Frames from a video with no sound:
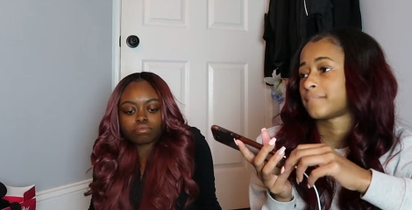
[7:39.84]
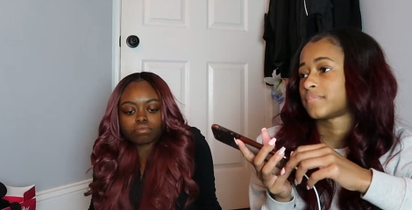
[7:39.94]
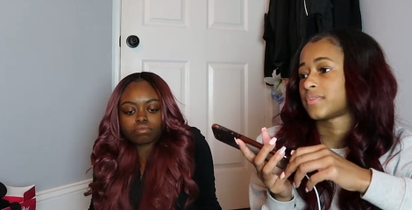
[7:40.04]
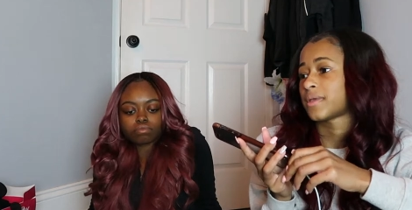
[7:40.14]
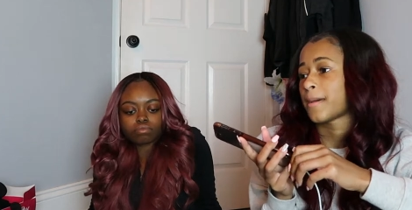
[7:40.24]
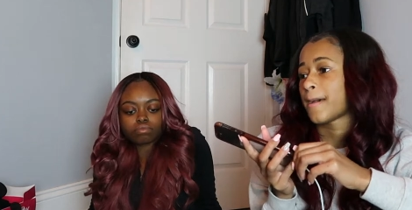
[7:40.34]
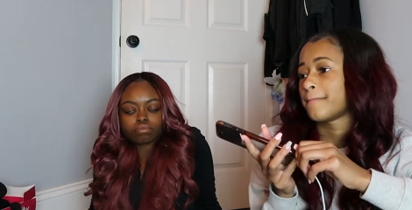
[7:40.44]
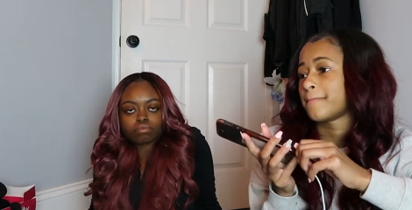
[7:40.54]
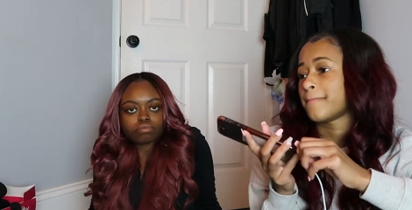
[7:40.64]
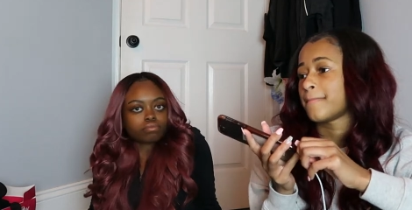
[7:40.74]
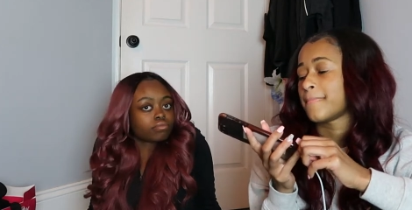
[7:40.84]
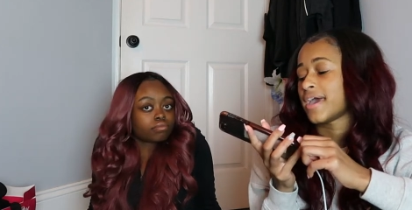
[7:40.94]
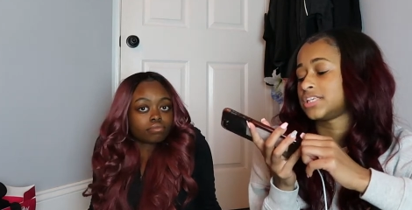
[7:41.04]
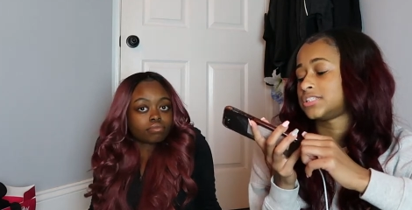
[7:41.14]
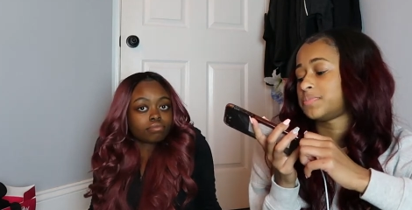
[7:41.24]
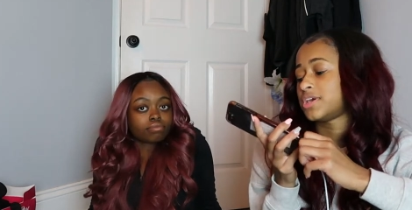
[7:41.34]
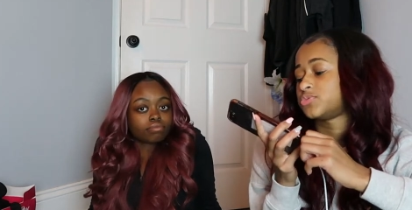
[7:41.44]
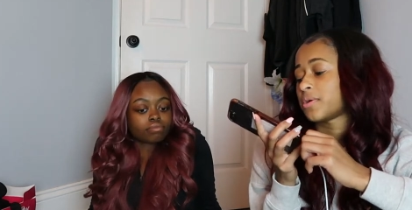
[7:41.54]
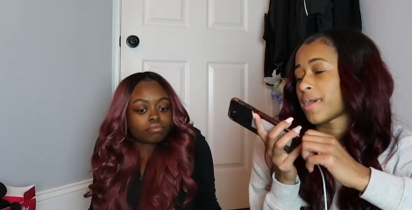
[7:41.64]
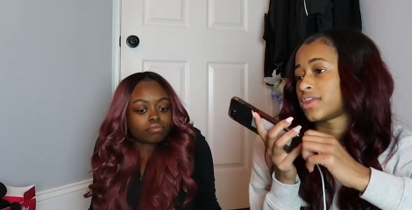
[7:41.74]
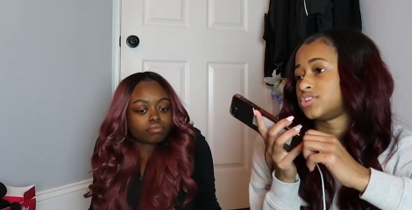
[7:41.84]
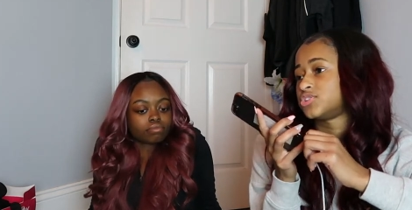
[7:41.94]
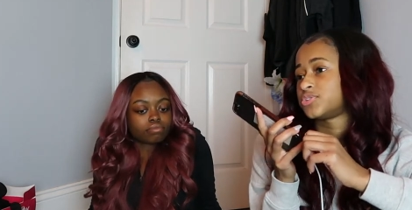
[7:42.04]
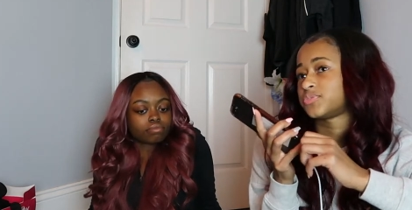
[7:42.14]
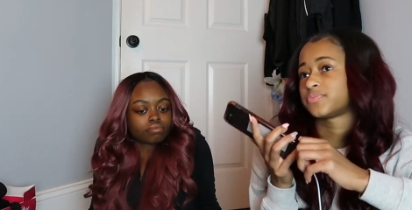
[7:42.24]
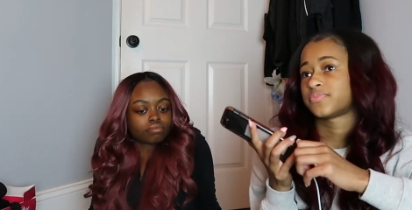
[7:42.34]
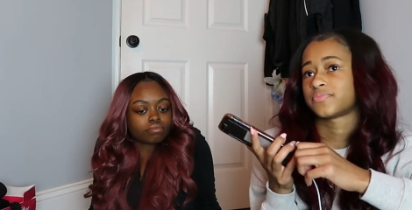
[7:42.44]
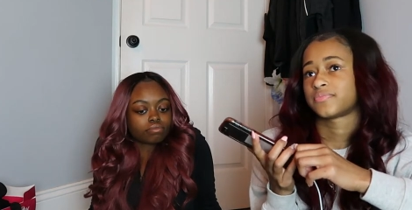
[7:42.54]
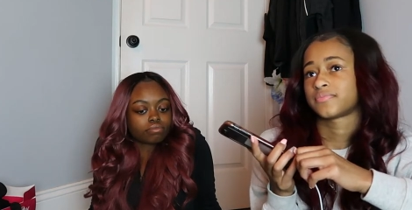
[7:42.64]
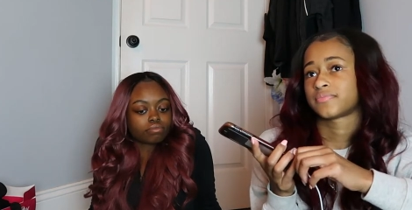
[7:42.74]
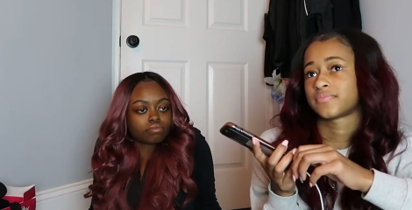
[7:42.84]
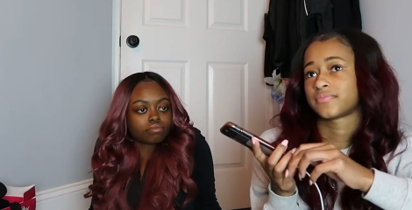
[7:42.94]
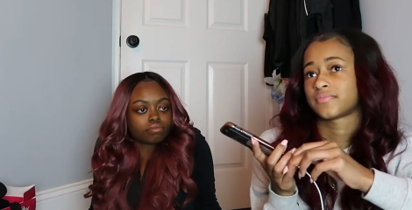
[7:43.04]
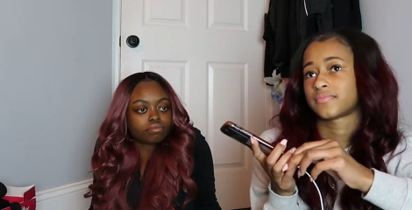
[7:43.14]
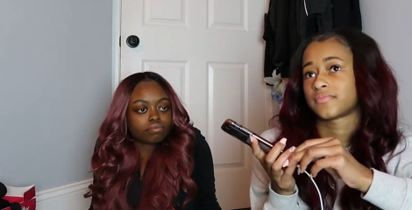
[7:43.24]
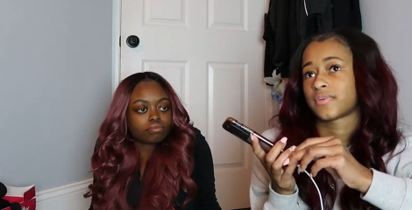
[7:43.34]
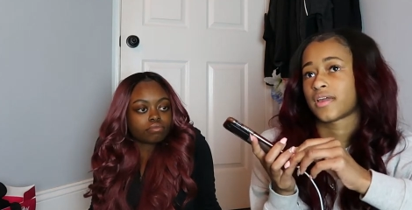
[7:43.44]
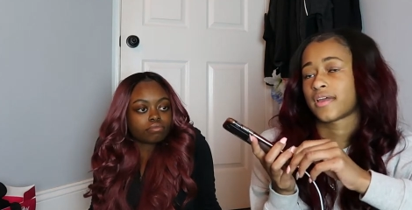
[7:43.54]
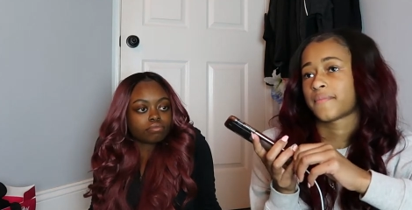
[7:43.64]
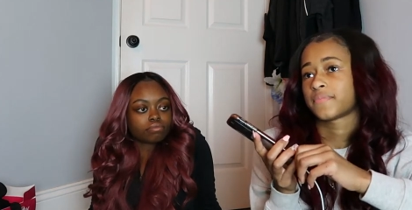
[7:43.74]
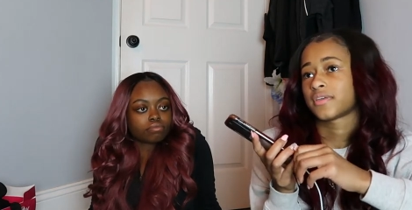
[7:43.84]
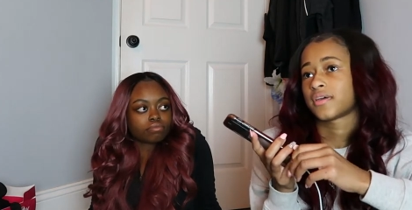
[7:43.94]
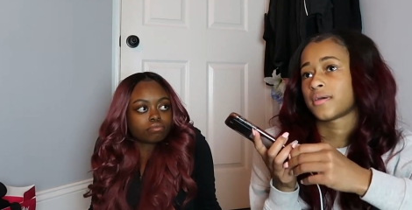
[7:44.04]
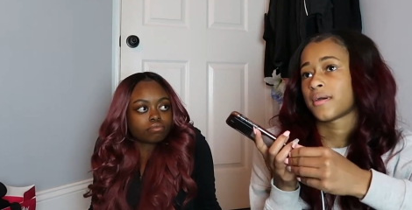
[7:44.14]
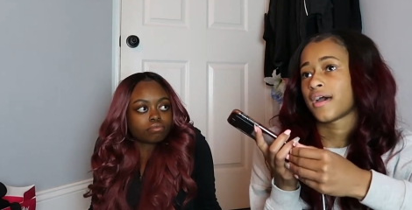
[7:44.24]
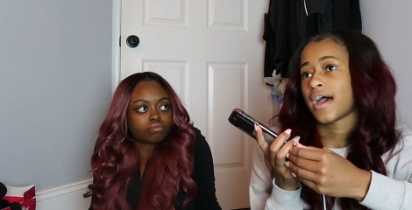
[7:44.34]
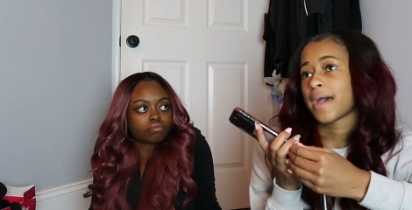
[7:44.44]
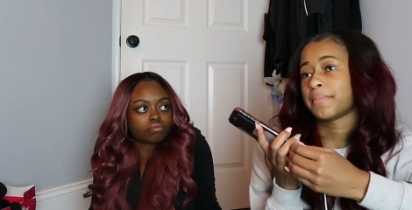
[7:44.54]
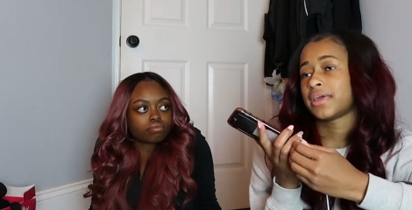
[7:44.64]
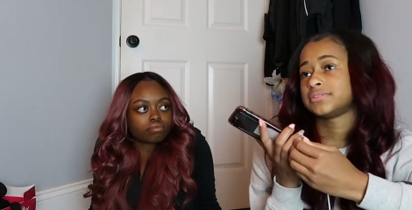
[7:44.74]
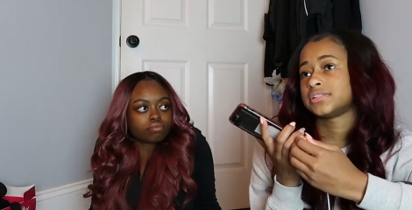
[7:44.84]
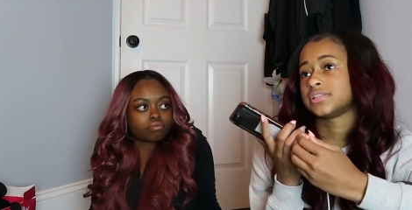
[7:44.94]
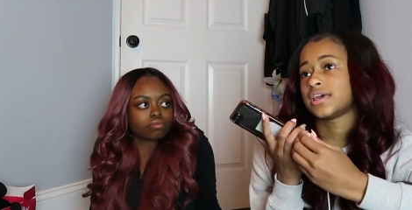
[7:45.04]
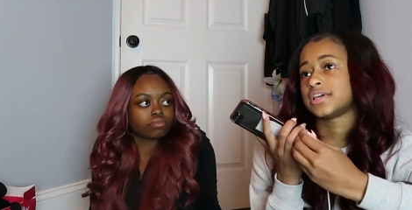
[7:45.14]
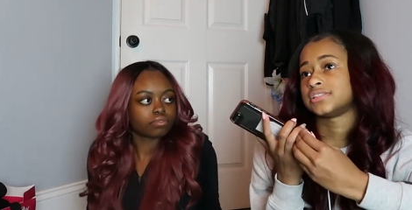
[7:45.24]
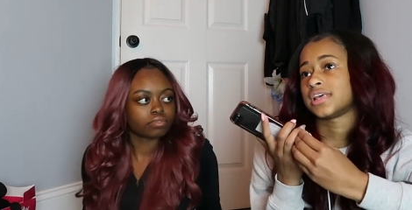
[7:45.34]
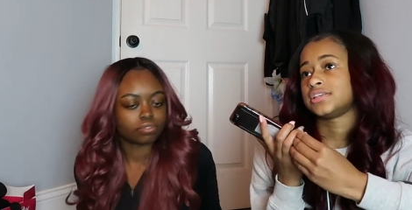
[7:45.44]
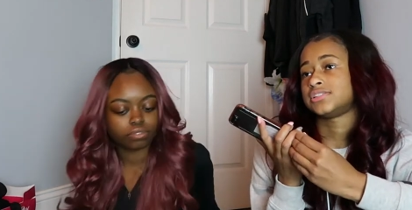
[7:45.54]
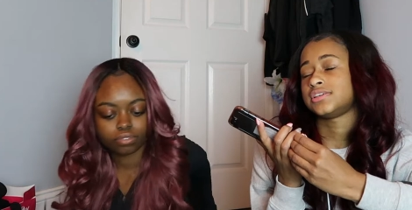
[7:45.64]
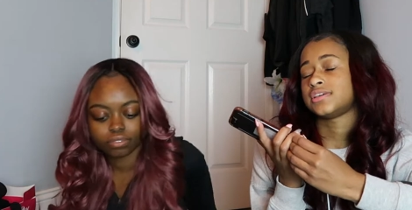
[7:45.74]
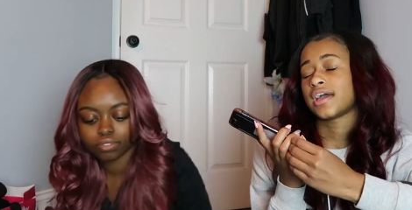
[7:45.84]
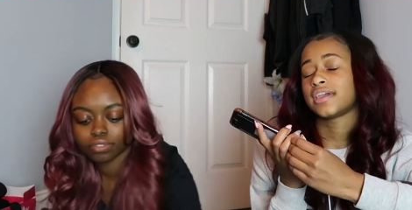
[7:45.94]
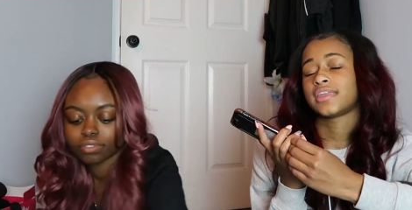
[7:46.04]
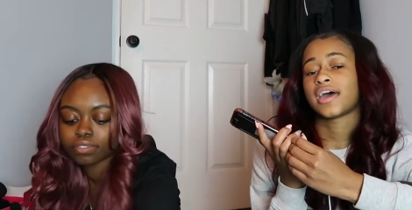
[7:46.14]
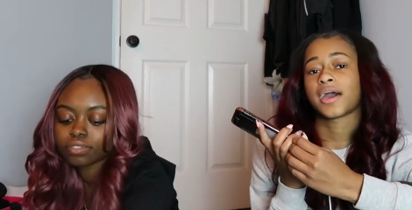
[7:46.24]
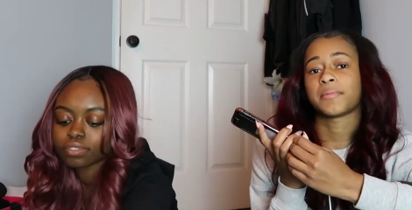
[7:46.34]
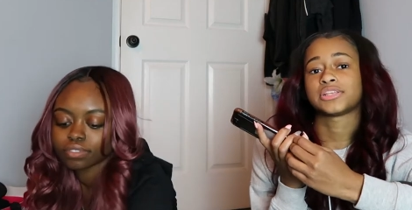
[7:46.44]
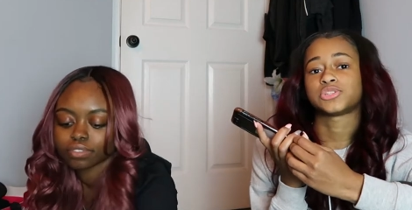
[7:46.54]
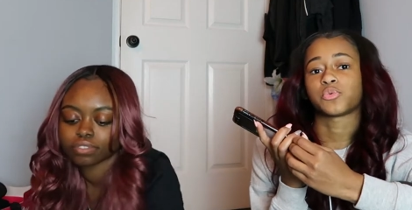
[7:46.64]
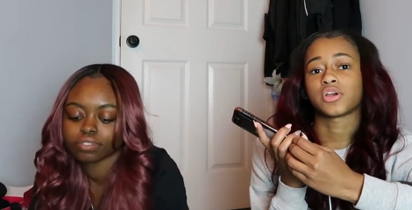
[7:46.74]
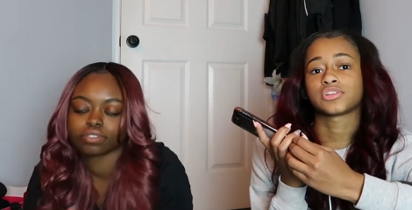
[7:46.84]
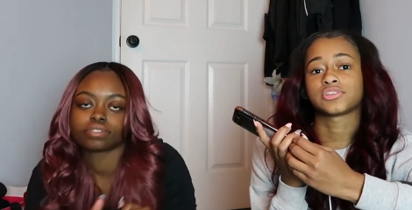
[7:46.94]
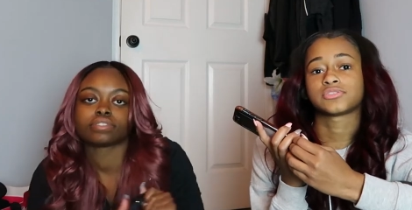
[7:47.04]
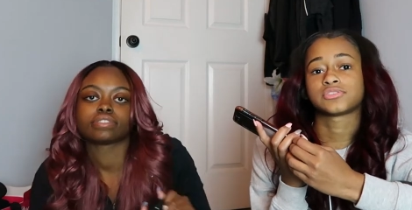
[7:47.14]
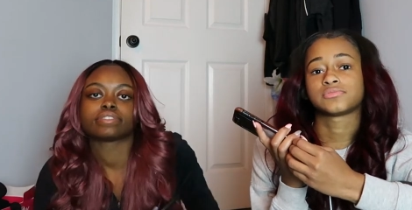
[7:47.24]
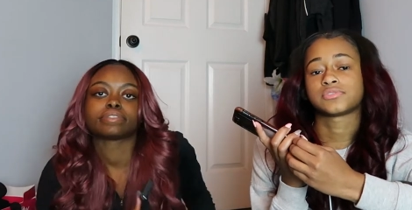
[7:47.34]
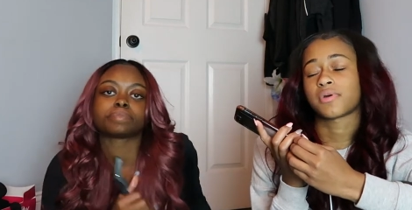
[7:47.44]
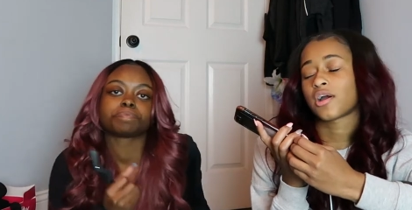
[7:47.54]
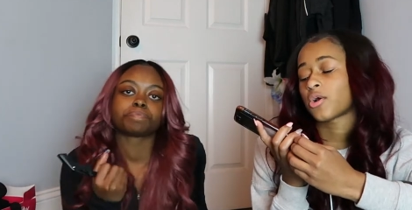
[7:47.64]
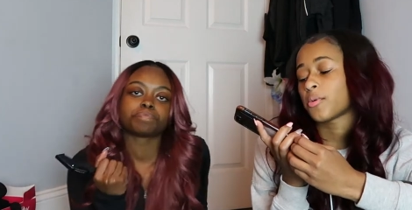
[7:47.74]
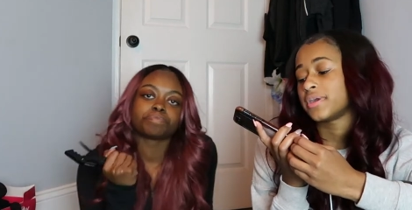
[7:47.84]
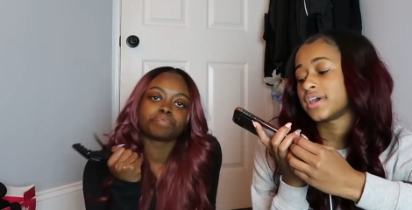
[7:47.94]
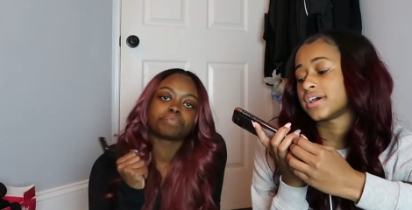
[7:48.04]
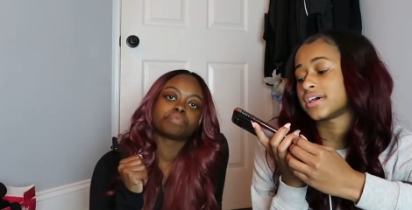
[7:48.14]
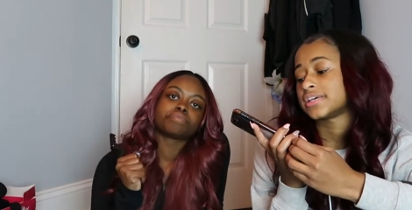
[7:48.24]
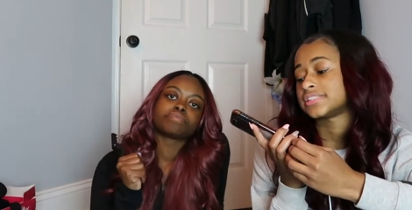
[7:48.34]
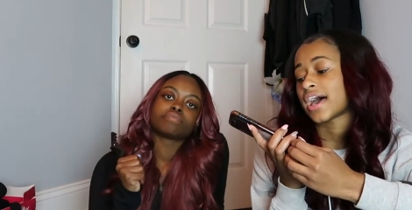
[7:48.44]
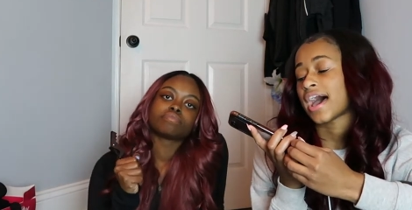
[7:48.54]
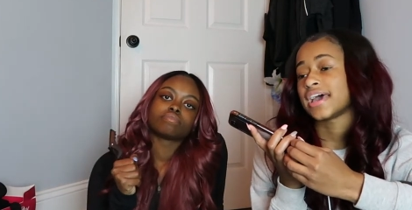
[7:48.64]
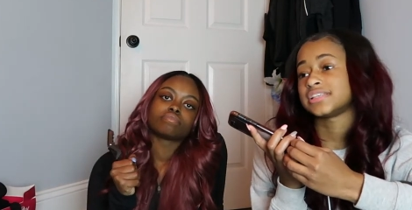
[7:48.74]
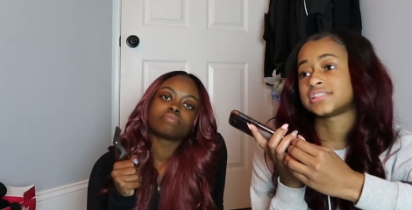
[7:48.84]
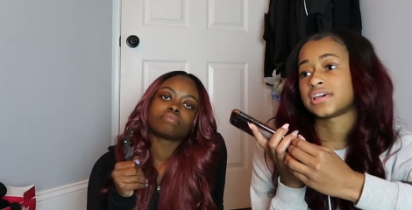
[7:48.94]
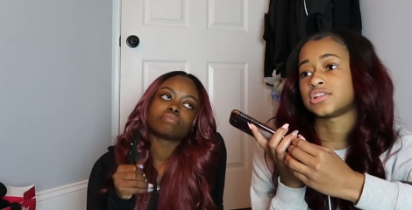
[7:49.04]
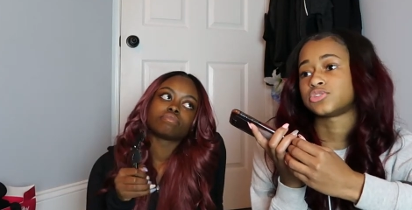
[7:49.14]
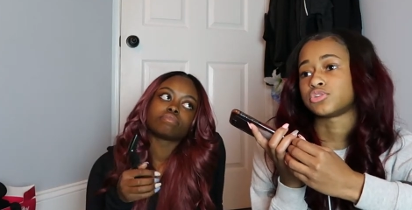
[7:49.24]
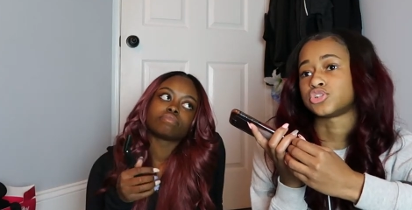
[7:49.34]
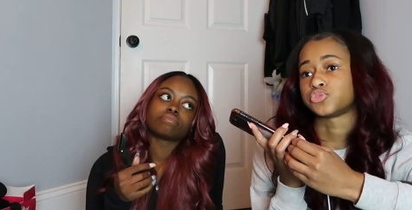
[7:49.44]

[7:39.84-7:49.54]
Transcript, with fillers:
Speaker 1: me? May I speak to a manager? This is her. How can I help you? Hi, my name is Lacey. I cannot come in to work tomorrow because I slid into a